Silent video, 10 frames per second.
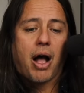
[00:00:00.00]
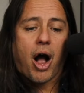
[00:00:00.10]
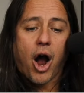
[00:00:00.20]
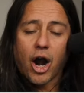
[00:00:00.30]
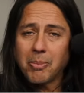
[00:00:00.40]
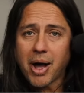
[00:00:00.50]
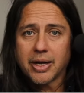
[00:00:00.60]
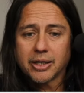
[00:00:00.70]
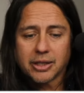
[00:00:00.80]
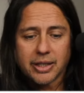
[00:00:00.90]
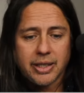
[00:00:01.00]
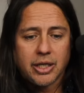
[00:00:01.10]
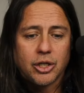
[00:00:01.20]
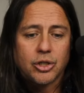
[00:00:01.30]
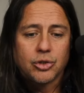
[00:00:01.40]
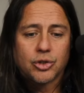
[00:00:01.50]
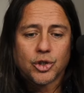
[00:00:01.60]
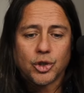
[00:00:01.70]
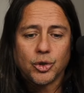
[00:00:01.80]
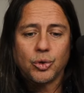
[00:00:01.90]
Harmonically,
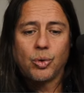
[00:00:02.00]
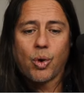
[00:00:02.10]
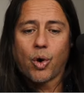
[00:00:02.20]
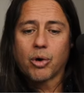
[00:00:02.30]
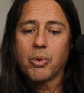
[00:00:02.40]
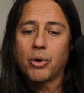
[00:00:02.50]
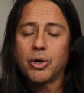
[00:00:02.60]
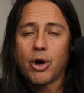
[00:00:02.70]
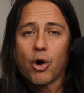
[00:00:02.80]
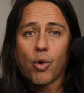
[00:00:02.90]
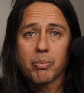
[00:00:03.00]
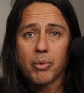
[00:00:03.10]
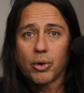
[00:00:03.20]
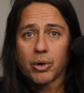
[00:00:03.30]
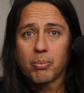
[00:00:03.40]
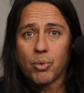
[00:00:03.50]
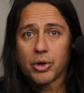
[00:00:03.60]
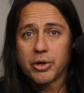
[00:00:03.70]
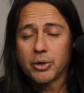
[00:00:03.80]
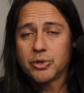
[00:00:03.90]
2 or
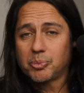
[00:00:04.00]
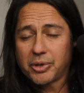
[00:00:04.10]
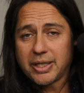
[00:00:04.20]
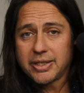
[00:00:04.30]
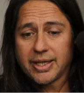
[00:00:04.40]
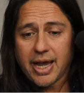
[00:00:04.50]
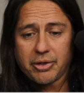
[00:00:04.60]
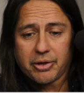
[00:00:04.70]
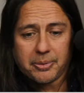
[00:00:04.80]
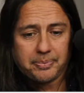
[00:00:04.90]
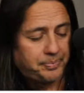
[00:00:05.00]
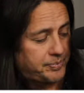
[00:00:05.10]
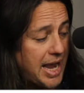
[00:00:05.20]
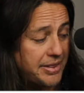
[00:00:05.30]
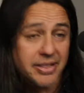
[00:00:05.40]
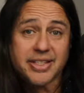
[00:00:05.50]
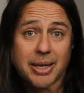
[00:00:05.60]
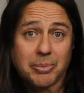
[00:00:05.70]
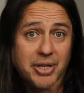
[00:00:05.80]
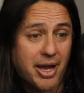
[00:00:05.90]
more notes played together at the
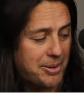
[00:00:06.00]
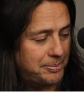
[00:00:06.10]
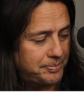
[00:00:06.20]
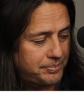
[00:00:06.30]
same time.